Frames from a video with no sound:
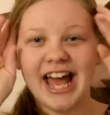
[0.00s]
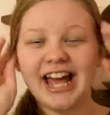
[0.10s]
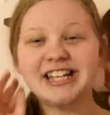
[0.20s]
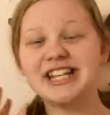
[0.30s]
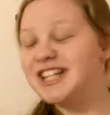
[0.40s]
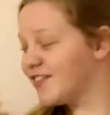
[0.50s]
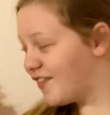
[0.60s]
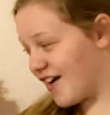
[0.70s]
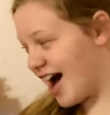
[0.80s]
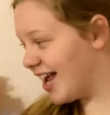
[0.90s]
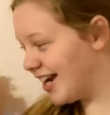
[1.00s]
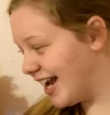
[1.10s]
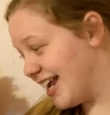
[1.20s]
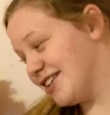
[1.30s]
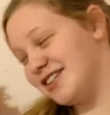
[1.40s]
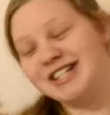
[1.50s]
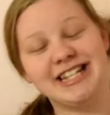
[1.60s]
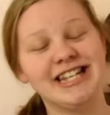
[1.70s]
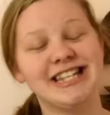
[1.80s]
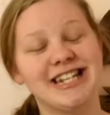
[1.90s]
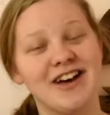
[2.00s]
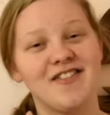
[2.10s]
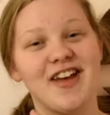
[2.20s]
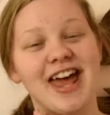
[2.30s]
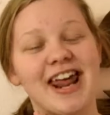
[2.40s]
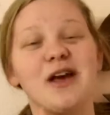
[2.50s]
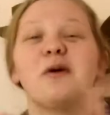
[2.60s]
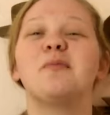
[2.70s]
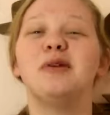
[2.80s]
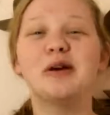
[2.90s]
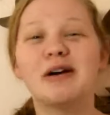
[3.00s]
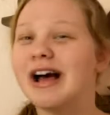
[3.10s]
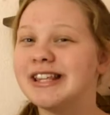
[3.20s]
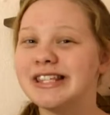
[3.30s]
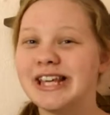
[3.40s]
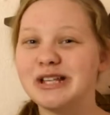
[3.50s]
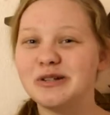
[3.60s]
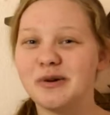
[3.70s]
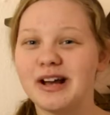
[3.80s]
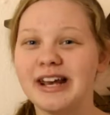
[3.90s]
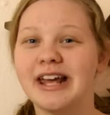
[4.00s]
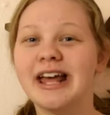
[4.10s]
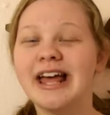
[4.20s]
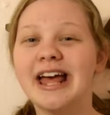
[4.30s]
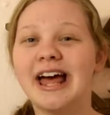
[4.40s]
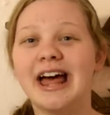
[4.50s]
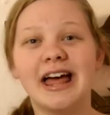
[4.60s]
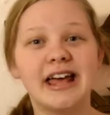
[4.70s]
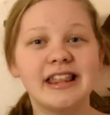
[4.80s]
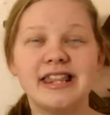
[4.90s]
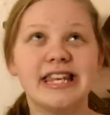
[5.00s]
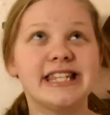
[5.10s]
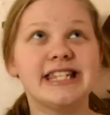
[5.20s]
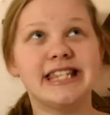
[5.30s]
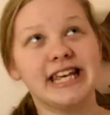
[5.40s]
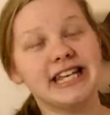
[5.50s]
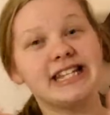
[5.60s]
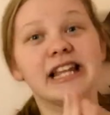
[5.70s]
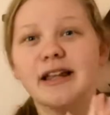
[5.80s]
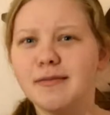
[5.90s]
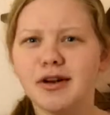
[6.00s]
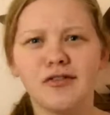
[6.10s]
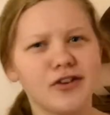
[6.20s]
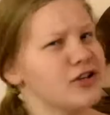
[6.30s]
It's just fun, interesting stuff and I hope you guys enjoyed these things. Let me know if you're